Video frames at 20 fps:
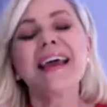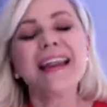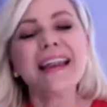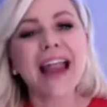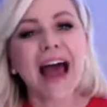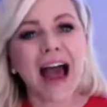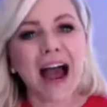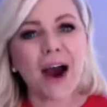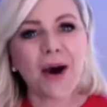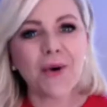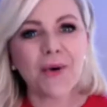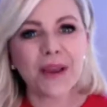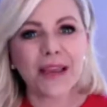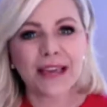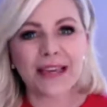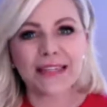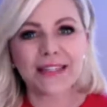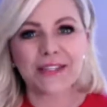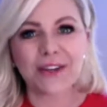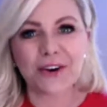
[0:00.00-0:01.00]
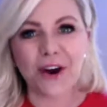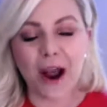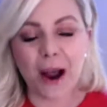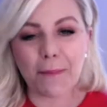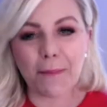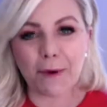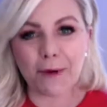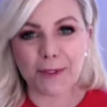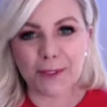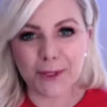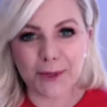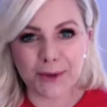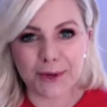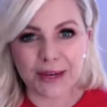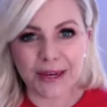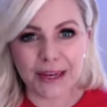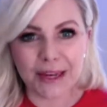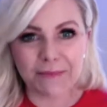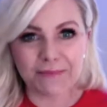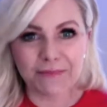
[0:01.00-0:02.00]
now is your
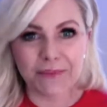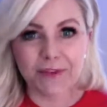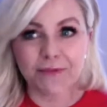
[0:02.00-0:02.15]
opportunity.